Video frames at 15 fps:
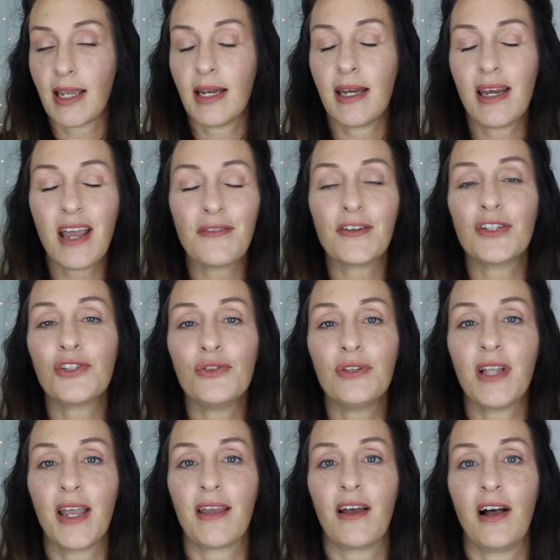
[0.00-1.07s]
can never do
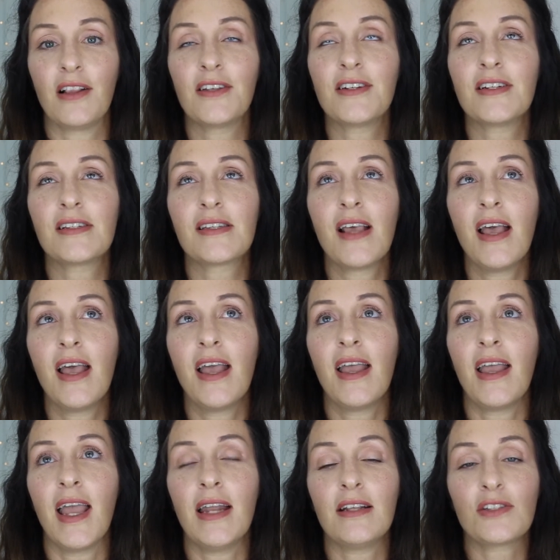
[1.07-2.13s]
light colors,
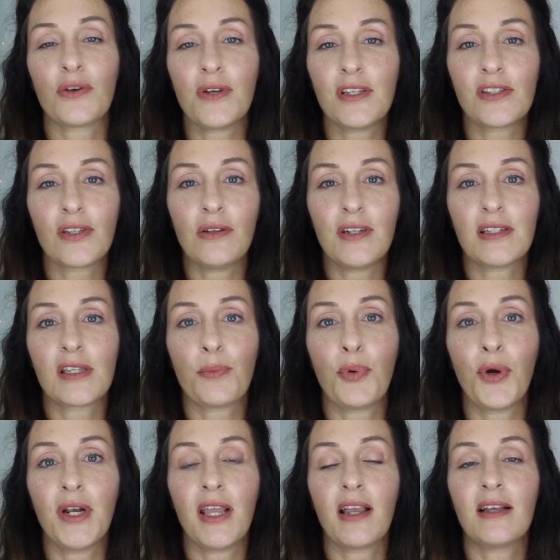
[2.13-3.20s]
and it's always so
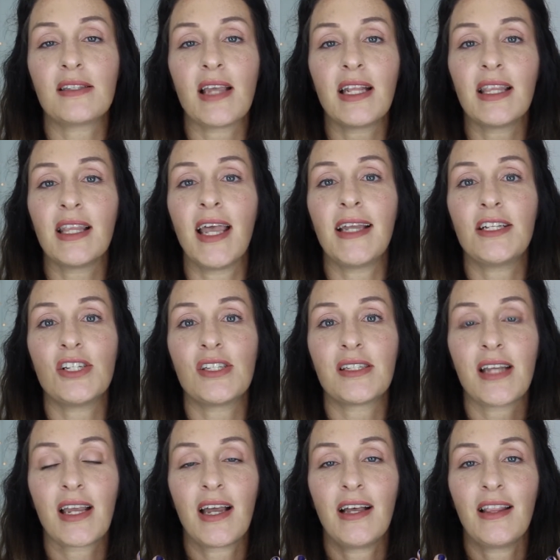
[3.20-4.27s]
disappointing because I'd like just
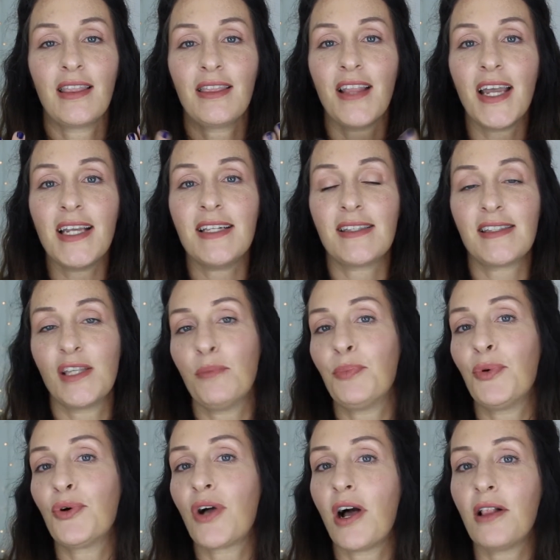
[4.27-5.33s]
like a light,
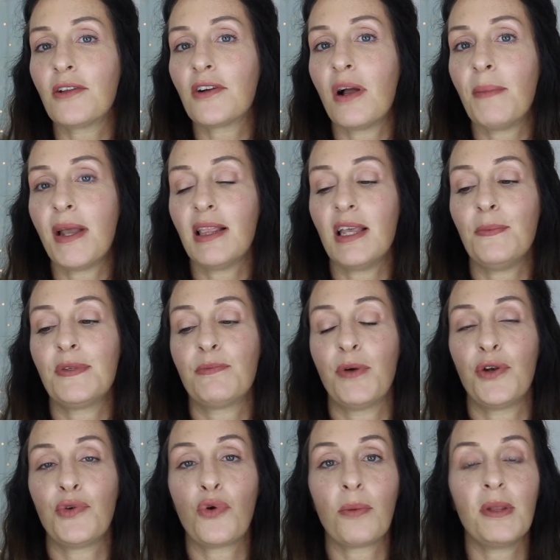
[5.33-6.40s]
simple color on my lips,
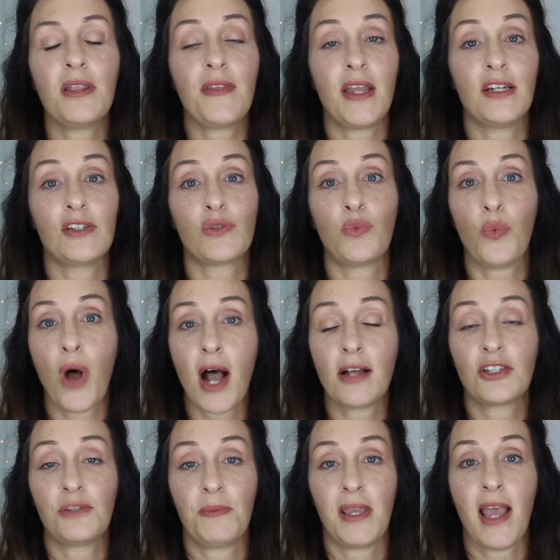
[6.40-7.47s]
but normally they just
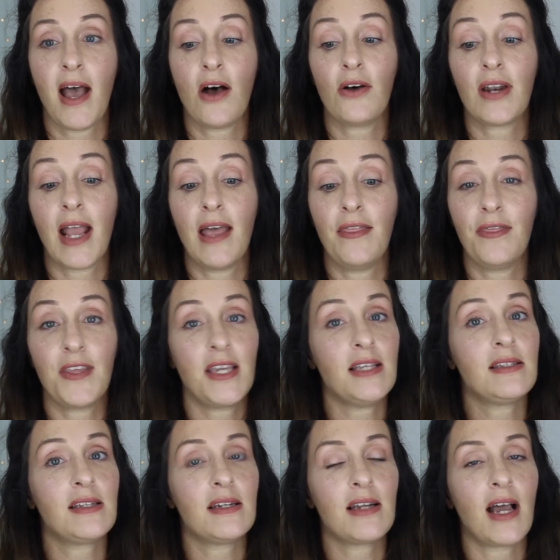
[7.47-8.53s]
wash me out, and
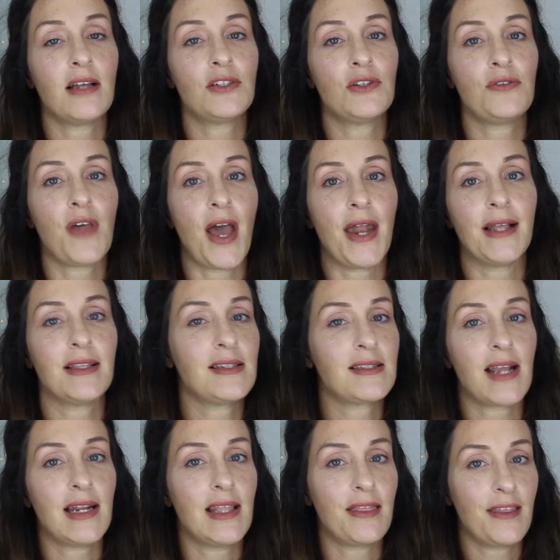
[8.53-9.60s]
these did not do that. At least
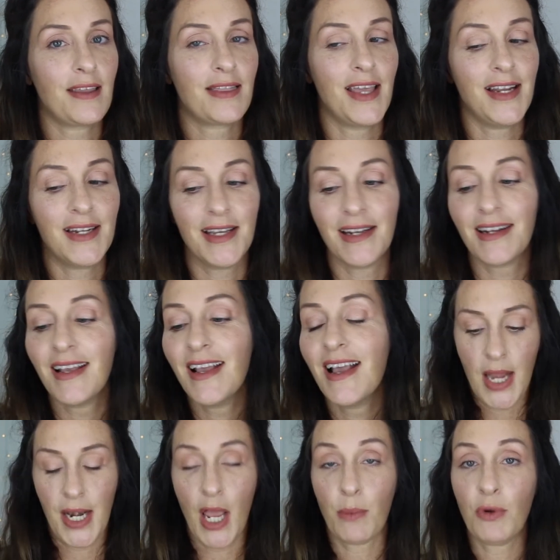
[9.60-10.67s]
I didn't think they did.
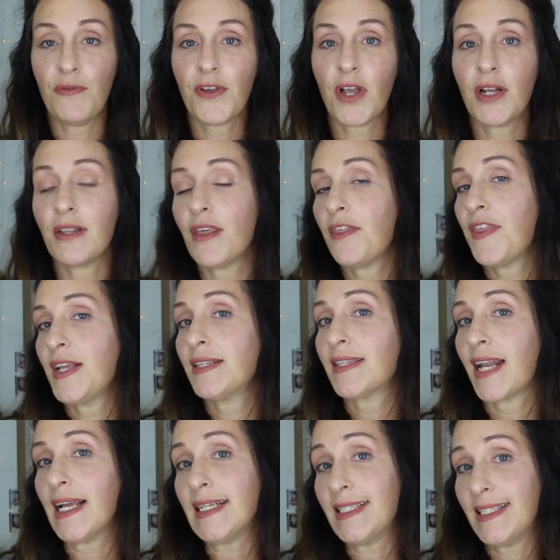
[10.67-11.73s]
Now moving on to the things
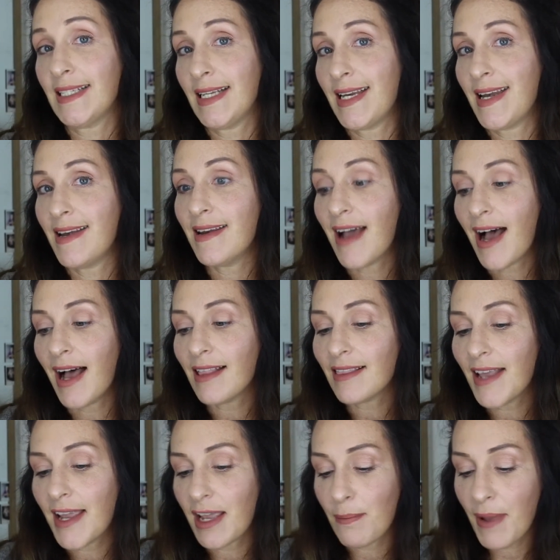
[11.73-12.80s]
that I did not
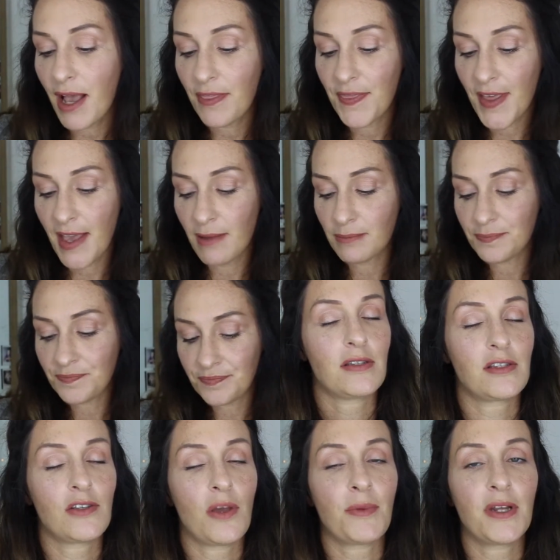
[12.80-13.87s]
like about them.
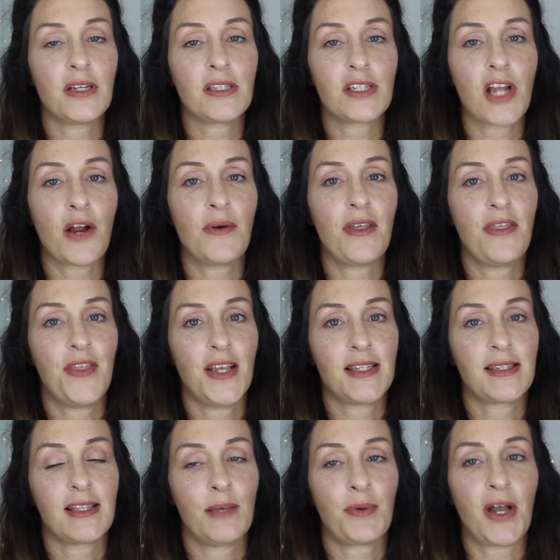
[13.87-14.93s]
So I'm gonna start with
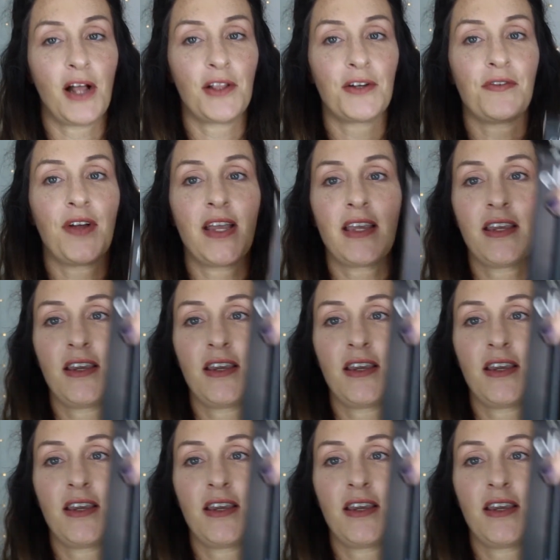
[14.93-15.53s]
this lip color right